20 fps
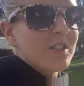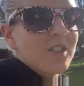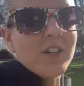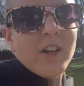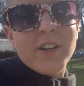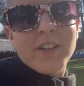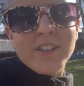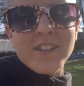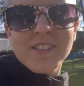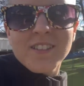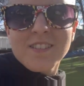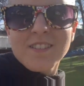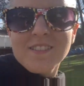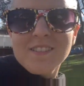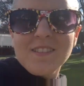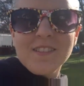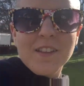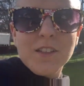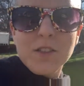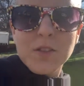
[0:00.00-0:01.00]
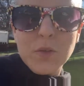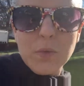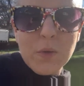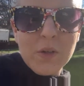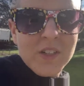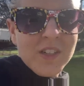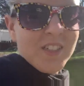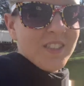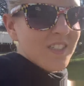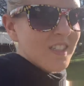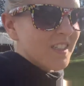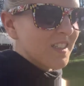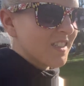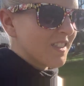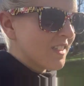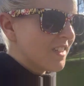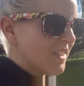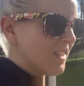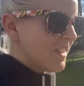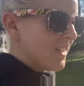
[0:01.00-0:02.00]
started this
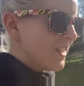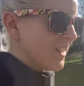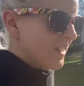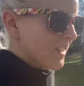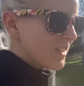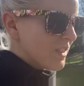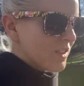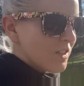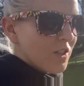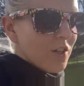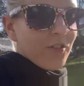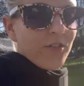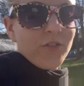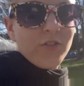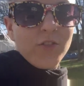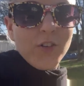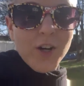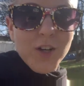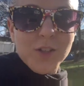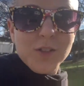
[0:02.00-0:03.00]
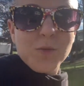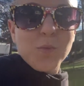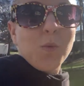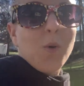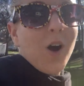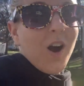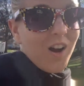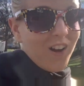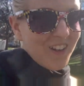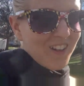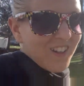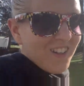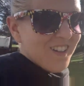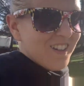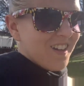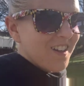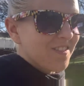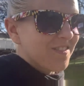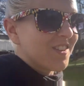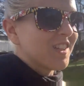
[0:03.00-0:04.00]
quarantine. This is our first walk
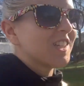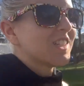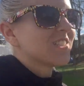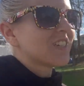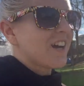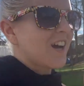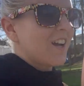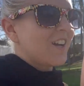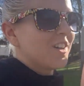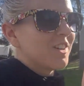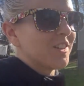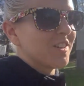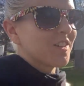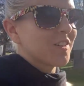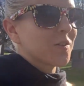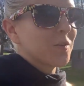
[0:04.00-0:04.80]
of the entire